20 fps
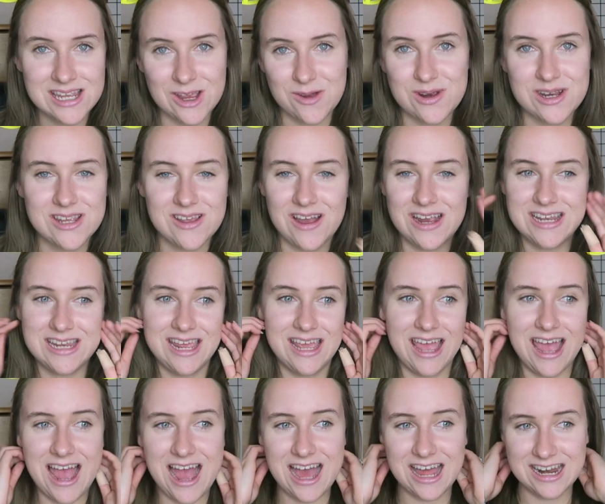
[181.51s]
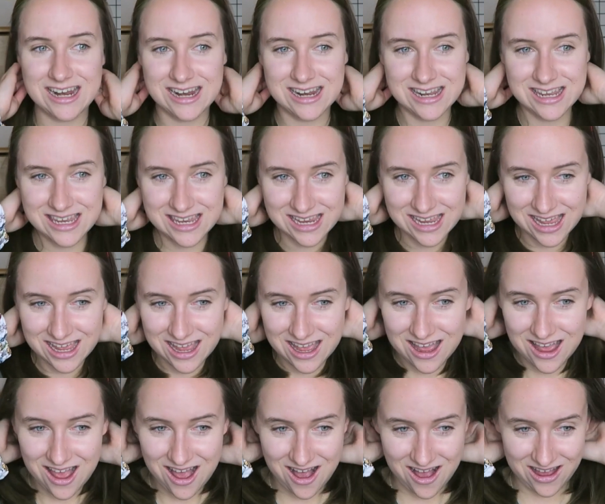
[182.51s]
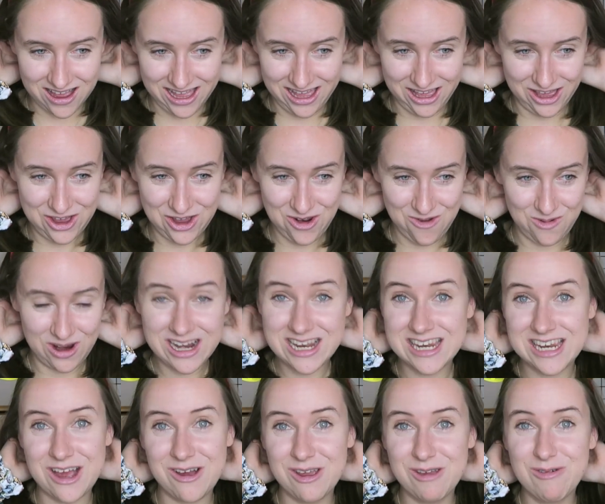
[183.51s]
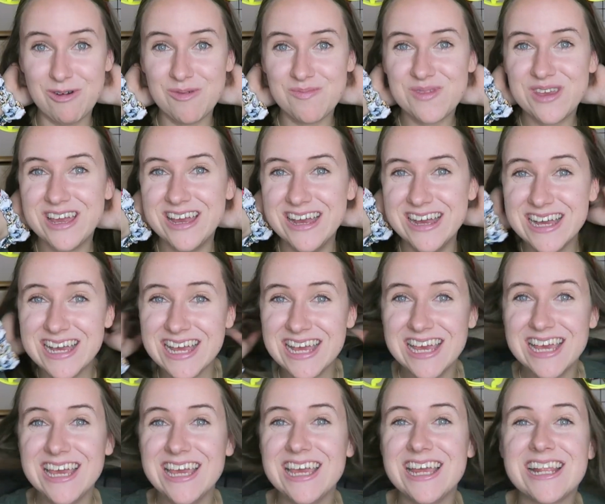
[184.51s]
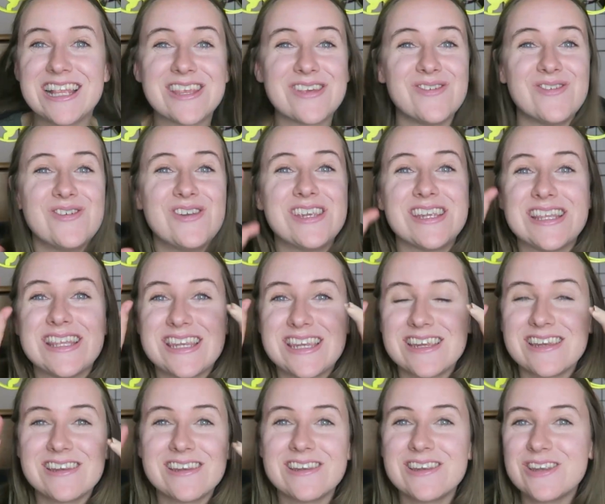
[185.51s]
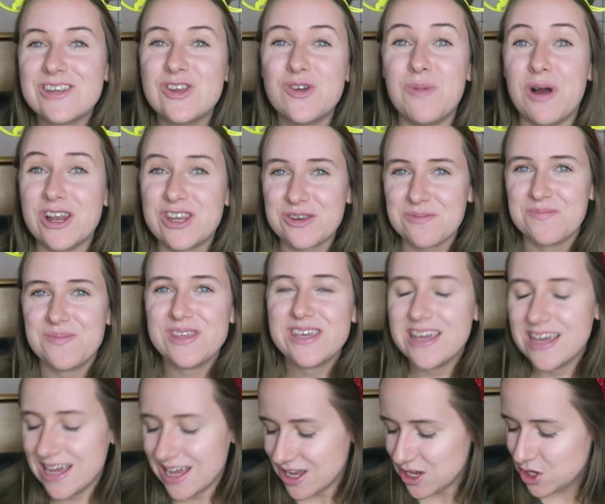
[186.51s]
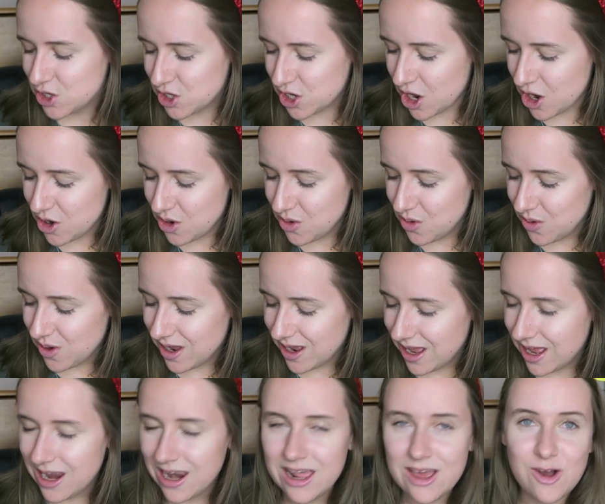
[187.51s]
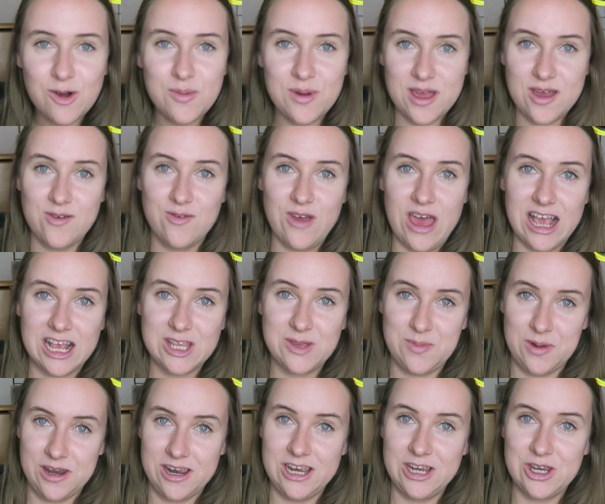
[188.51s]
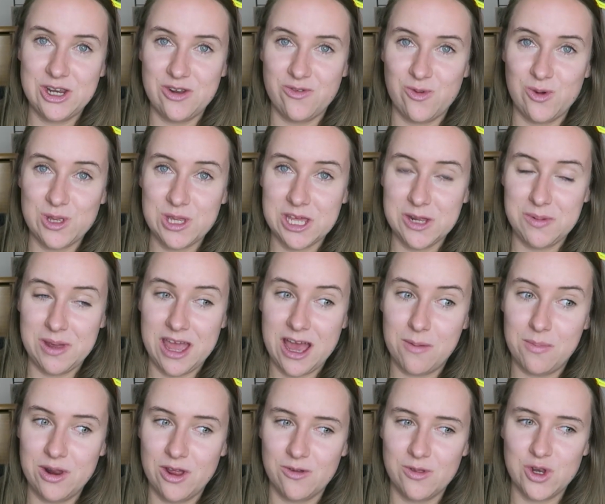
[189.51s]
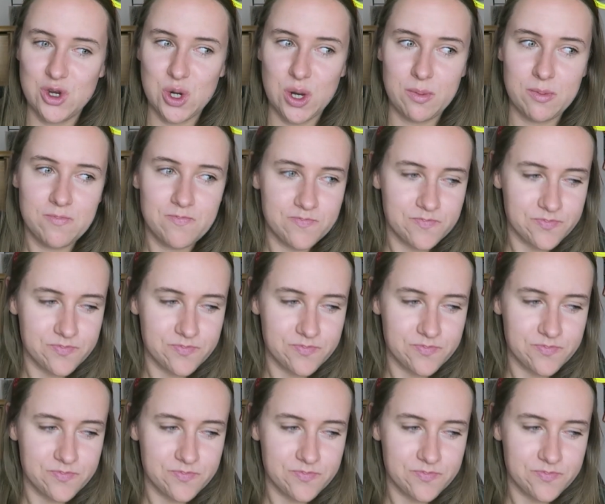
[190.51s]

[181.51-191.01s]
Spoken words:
so exciting and I couldn't wait to tell you all. It's all just too much. So a little bit of explanation of what's going to be happening on the trip.